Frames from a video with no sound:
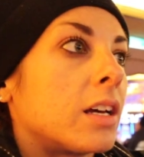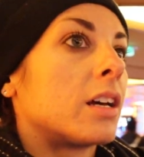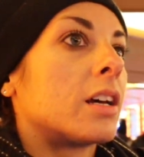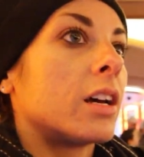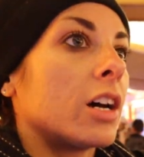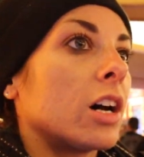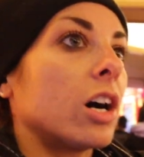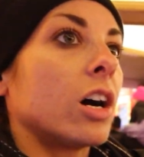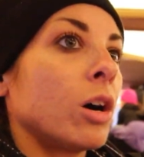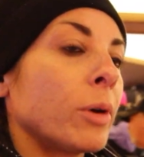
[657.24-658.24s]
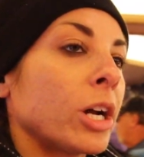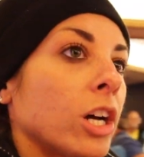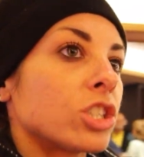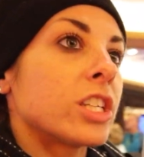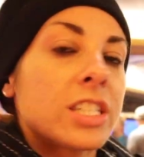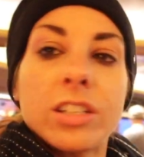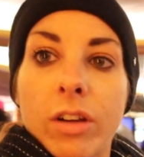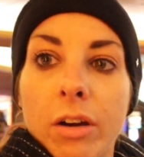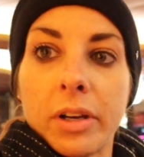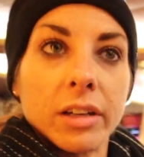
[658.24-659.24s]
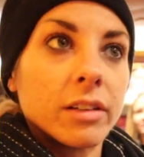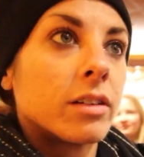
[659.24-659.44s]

Oh my gosh, it's still going.